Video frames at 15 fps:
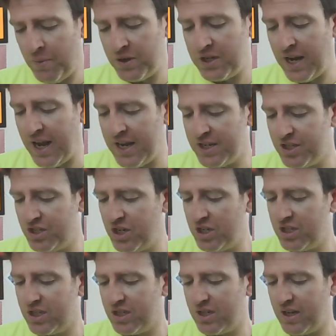has
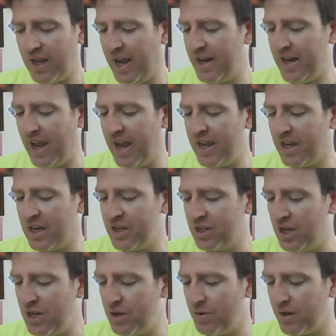just had a
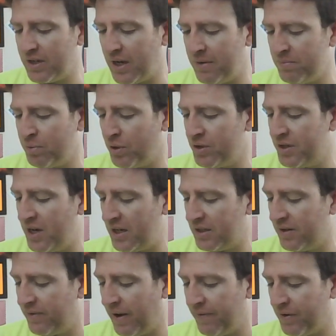continuous and
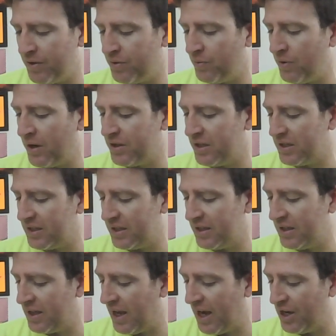productive effort throughout
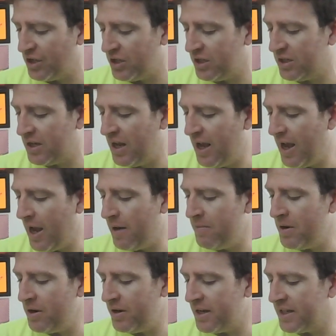the ages, a
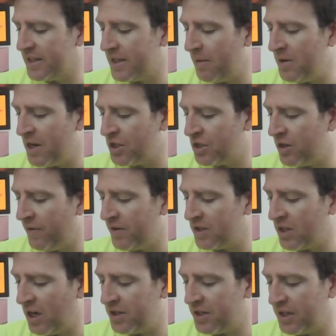mere examination of its
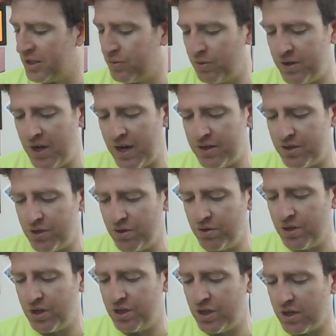contents would not do
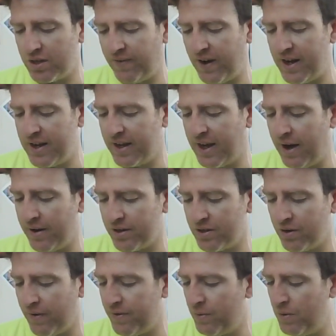to justify a
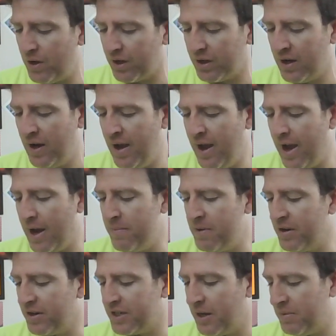character of the work. A
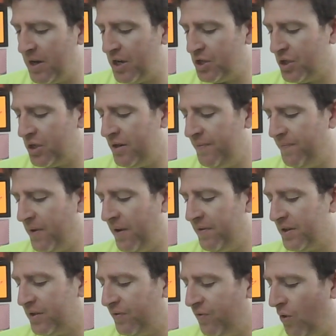mere examination of
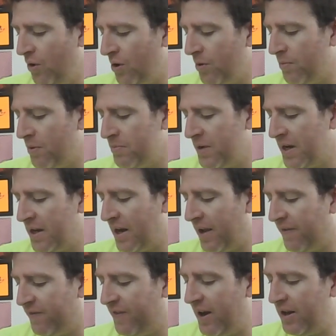its form would mean a
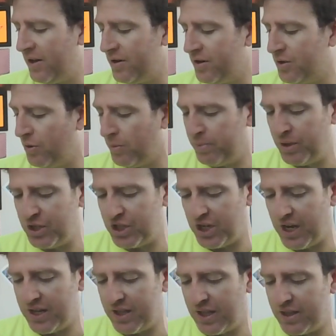failure to
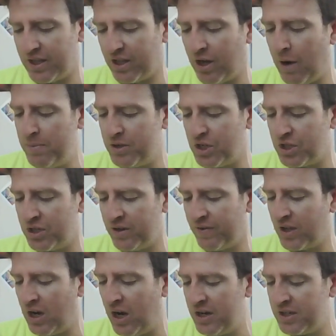appreciate that the composition of
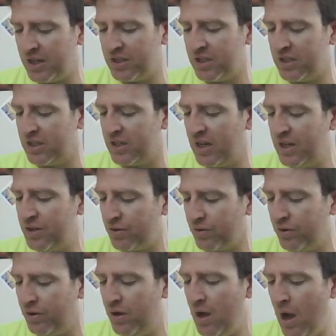the contents is an
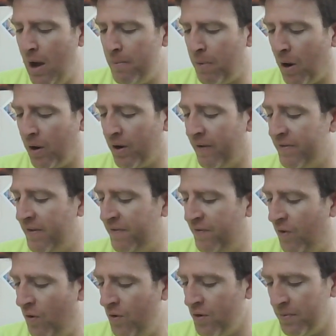integral part of the
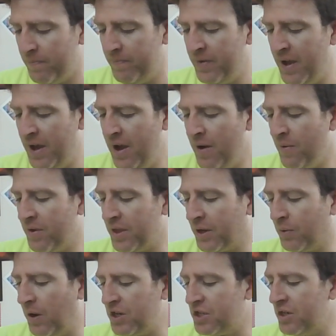form. When the
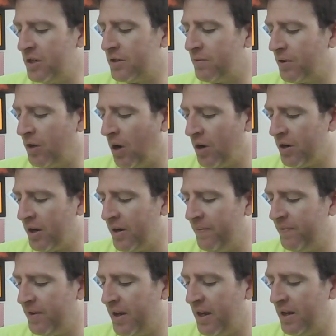question is regarded
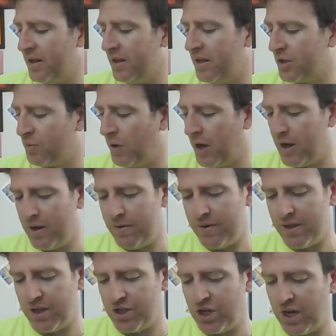in this way,
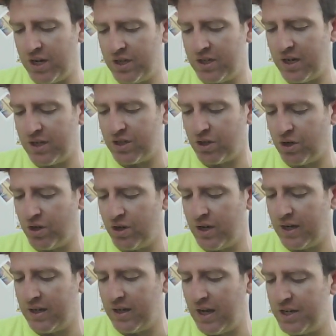the change has occurred,
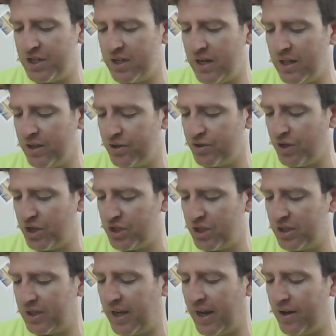and legend
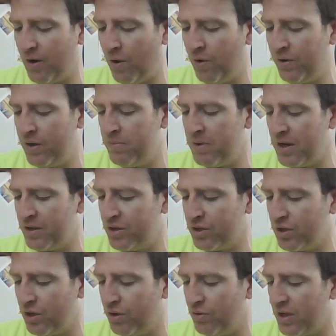illustrations can only be
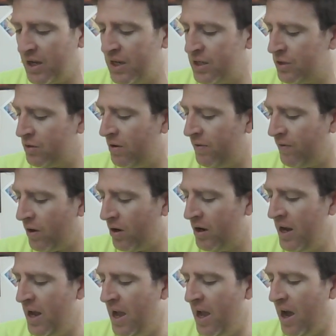understood through the history of art,
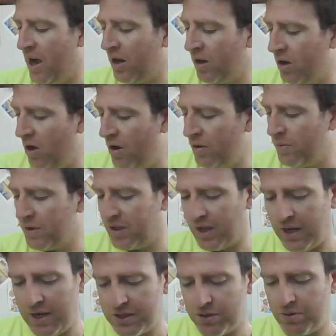along with the
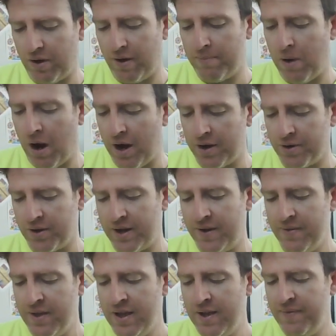history of pottery.
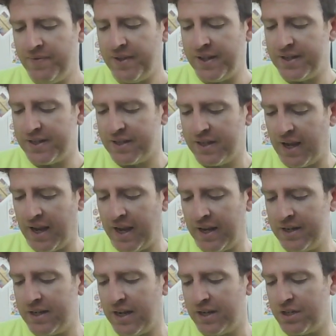It
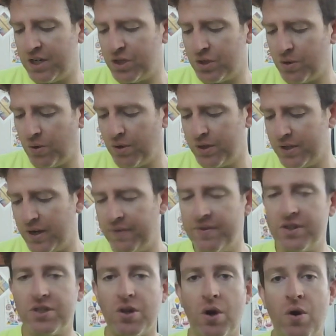stands as a source of
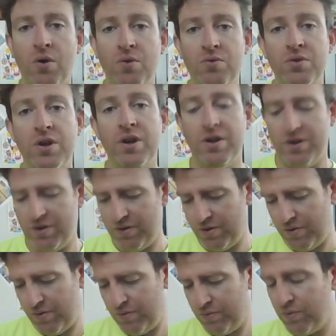its own
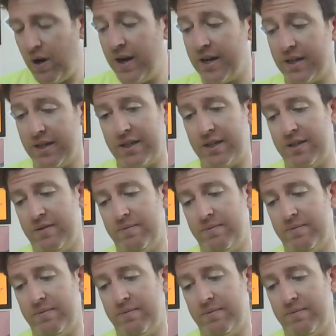right.